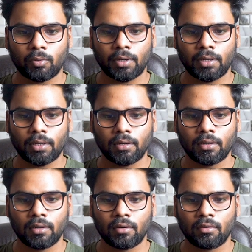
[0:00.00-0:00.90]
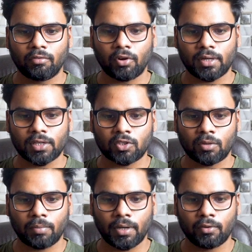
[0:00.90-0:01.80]
over here, for
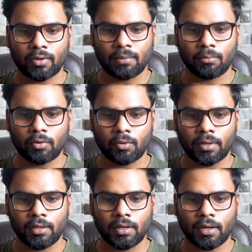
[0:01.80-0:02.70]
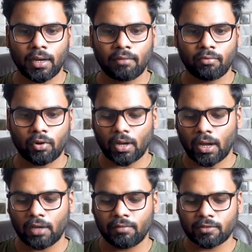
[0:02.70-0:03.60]
desktop main you can put over here, and for
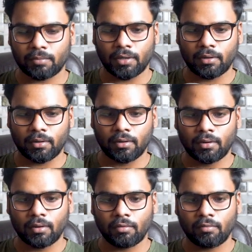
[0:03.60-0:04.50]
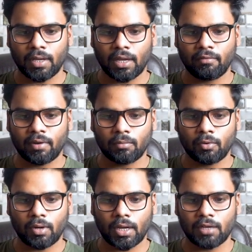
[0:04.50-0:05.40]
iOS main we have one
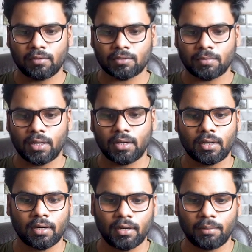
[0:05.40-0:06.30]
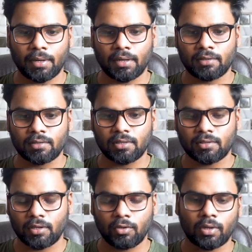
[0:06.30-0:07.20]
more iOS main
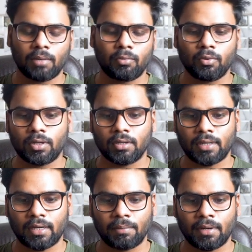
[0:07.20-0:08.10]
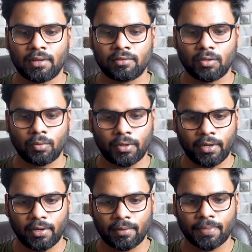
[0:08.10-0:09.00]
dependencies. You can put that dependency over
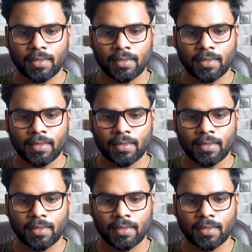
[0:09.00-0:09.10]
here.